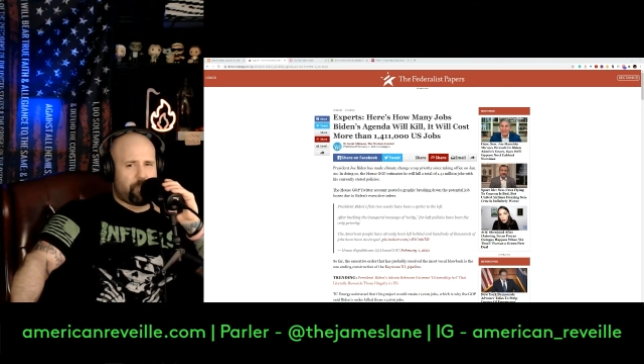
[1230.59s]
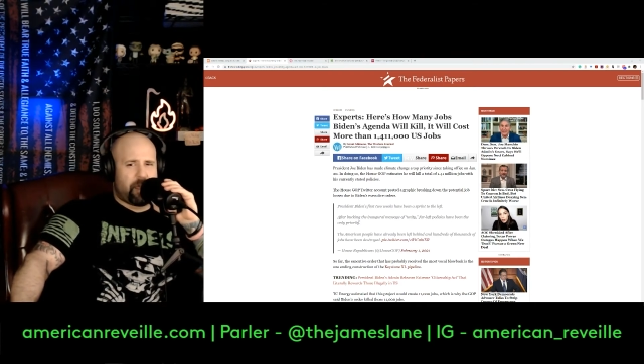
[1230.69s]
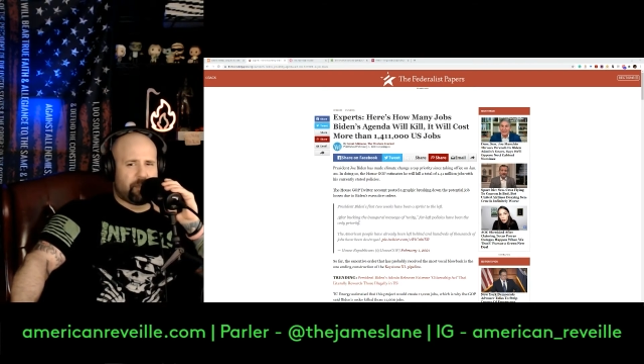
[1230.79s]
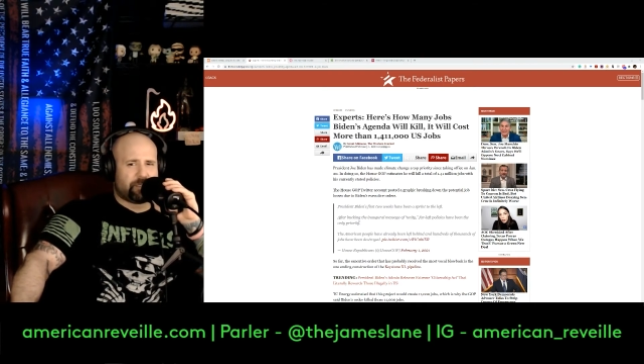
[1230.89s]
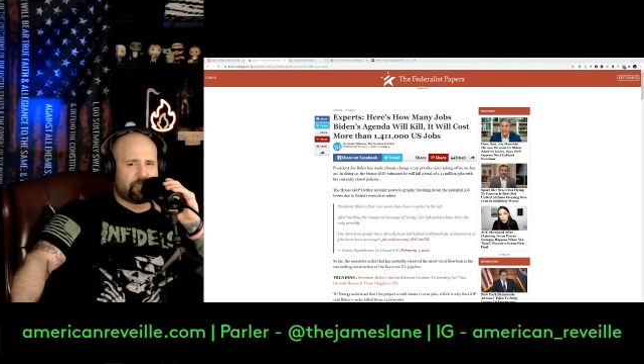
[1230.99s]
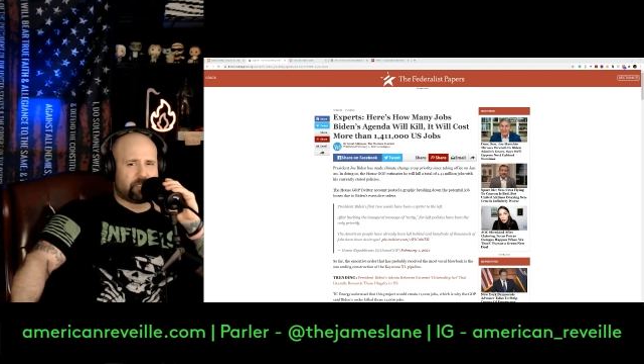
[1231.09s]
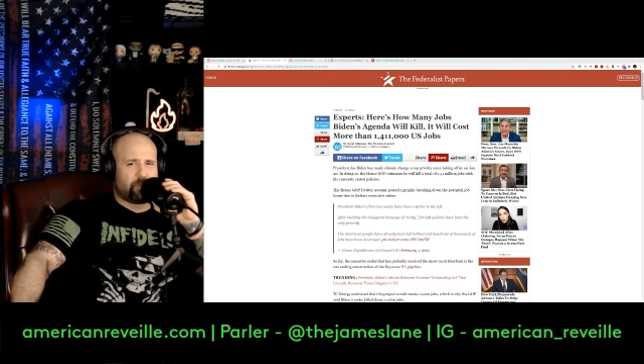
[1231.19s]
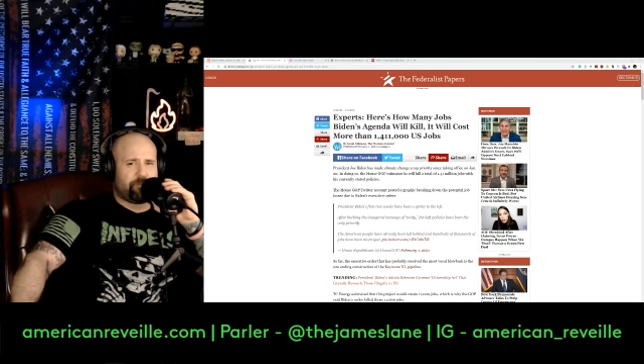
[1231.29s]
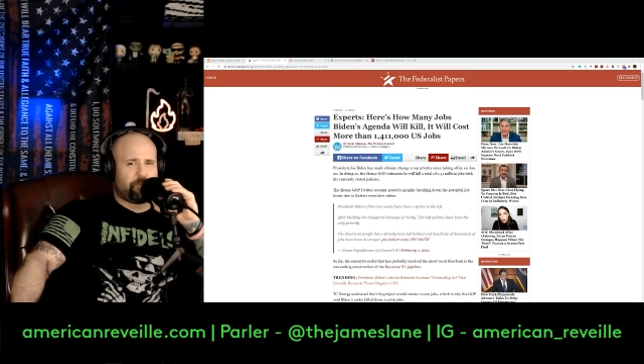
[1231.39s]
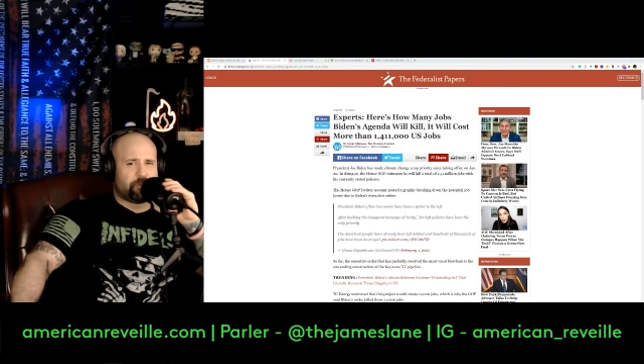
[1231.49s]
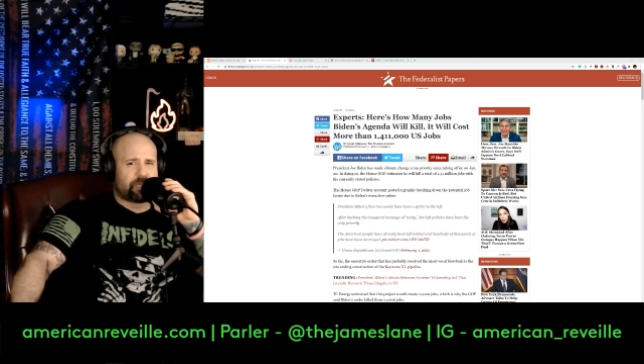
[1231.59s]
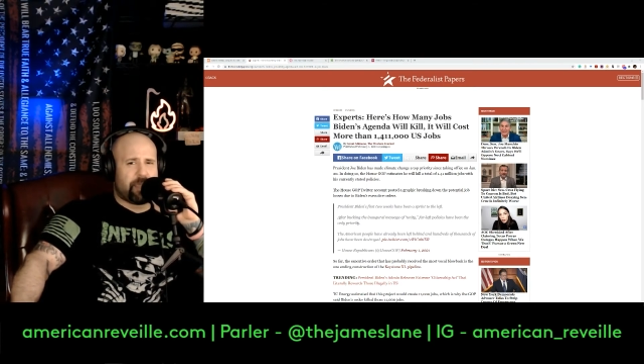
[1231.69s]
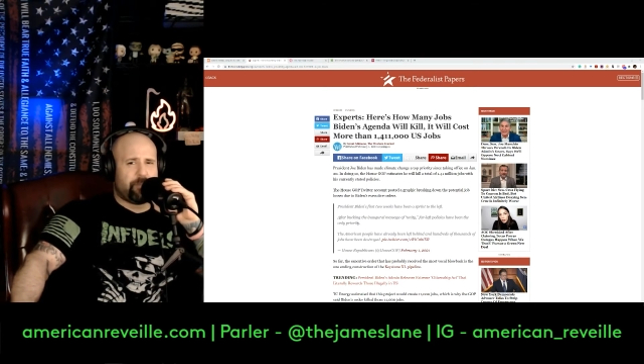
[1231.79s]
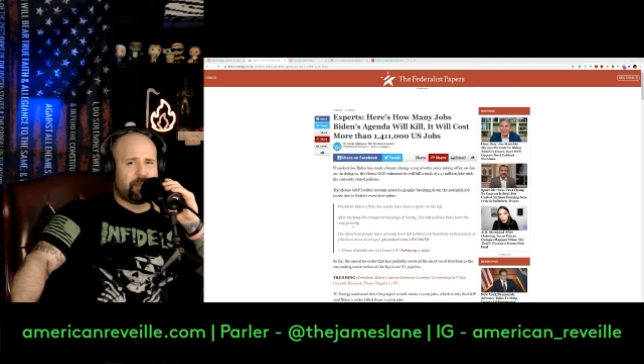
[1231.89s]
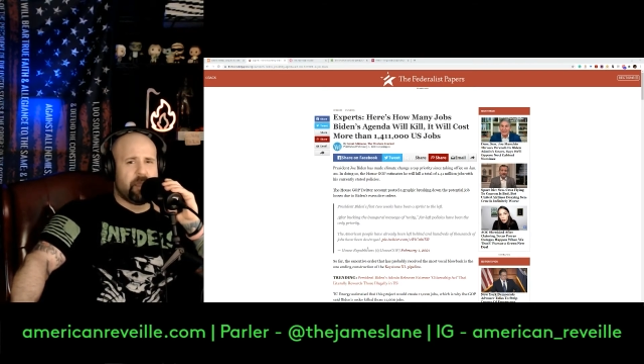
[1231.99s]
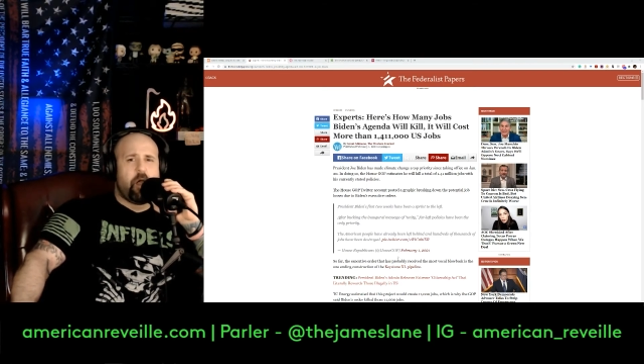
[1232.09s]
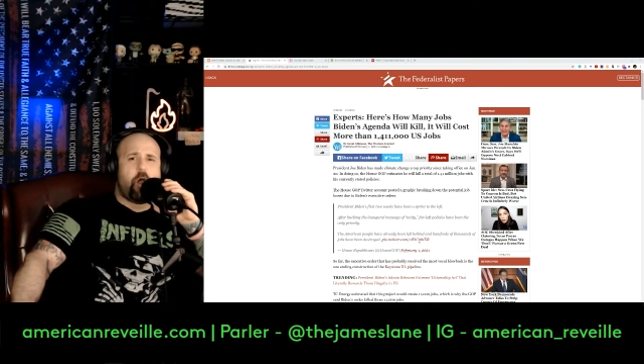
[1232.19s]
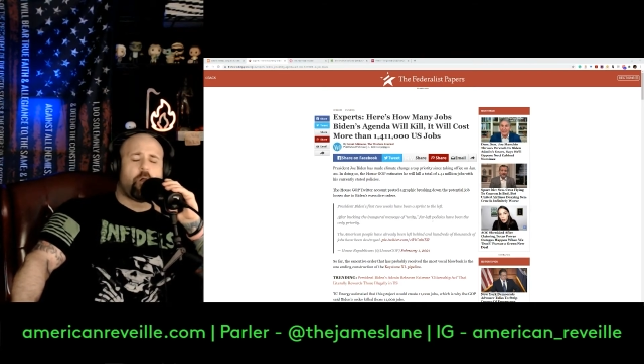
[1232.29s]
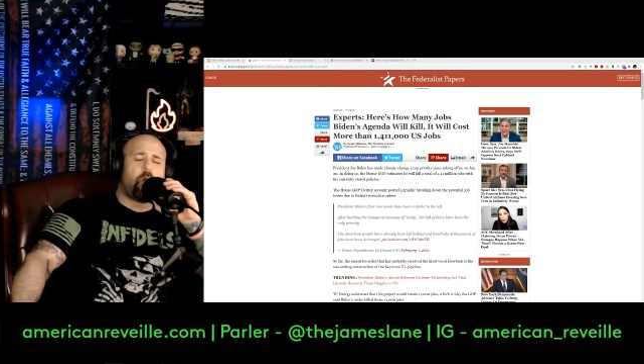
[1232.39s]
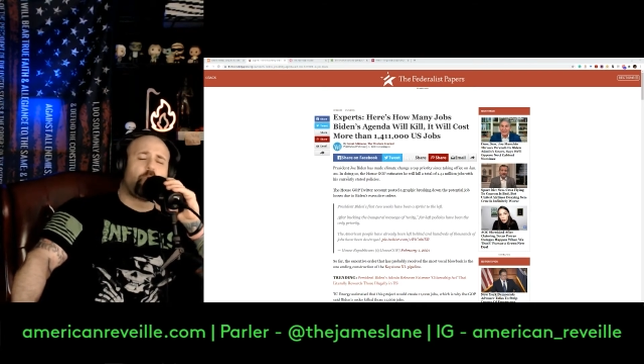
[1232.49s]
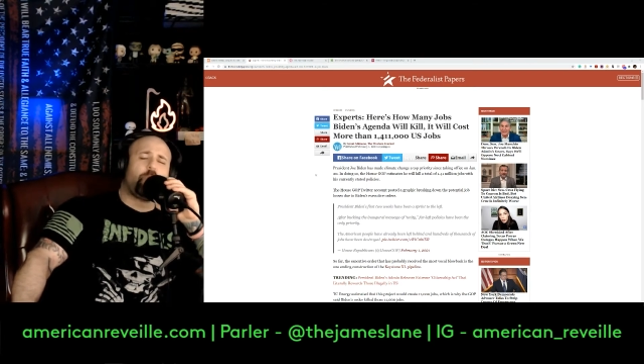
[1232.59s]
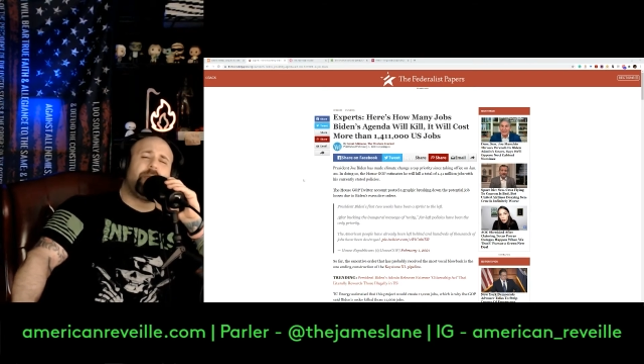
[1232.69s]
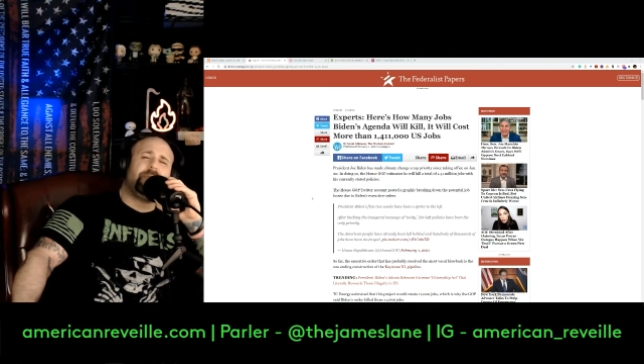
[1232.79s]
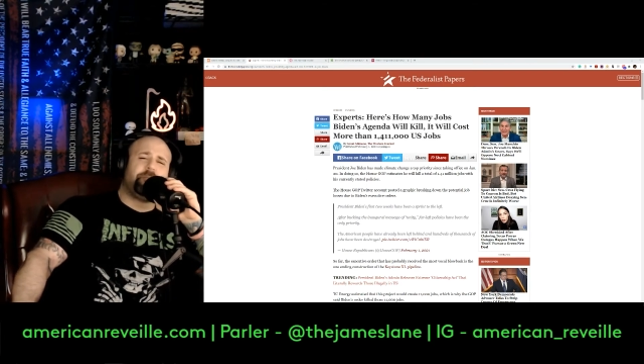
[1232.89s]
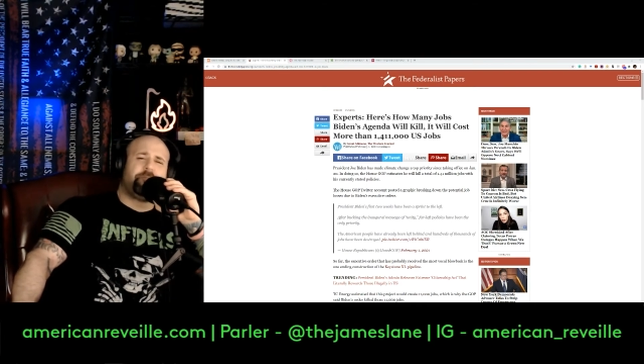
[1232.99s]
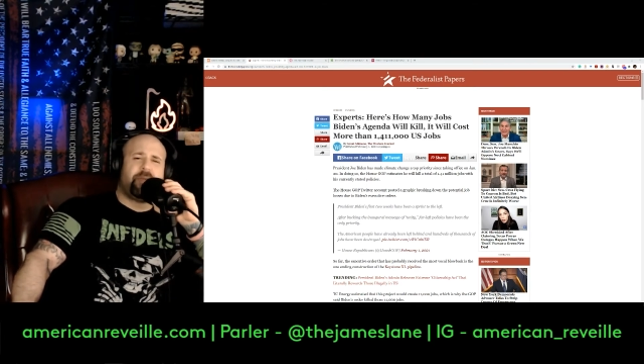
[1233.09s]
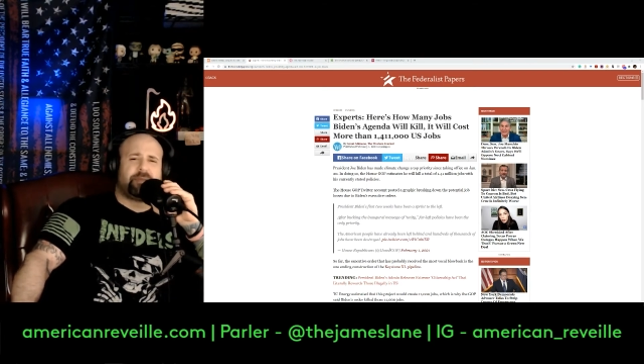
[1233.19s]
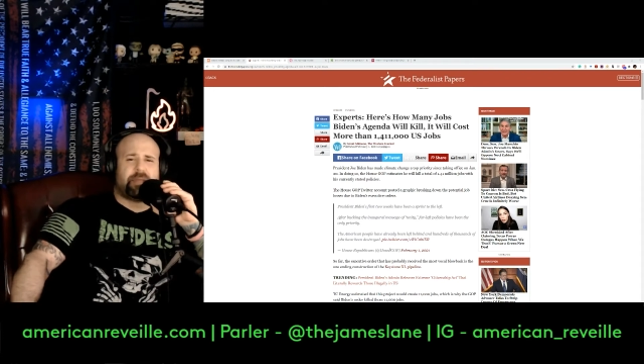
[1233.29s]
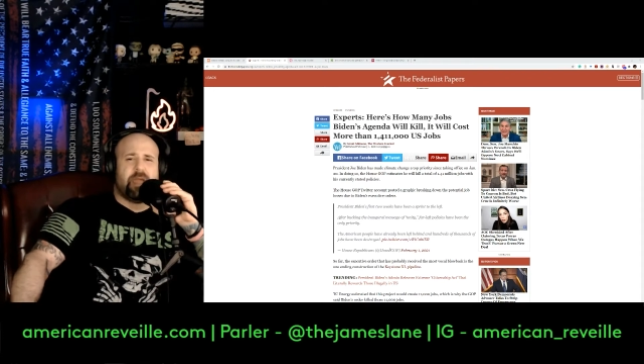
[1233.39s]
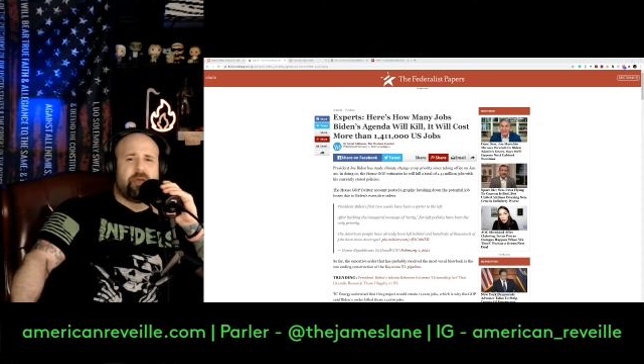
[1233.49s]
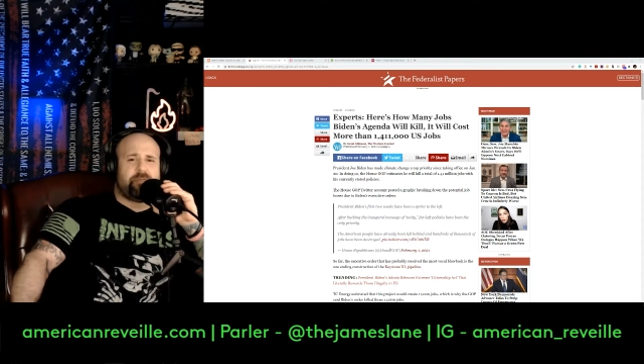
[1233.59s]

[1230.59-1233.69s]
policies when he first came in are already affecting.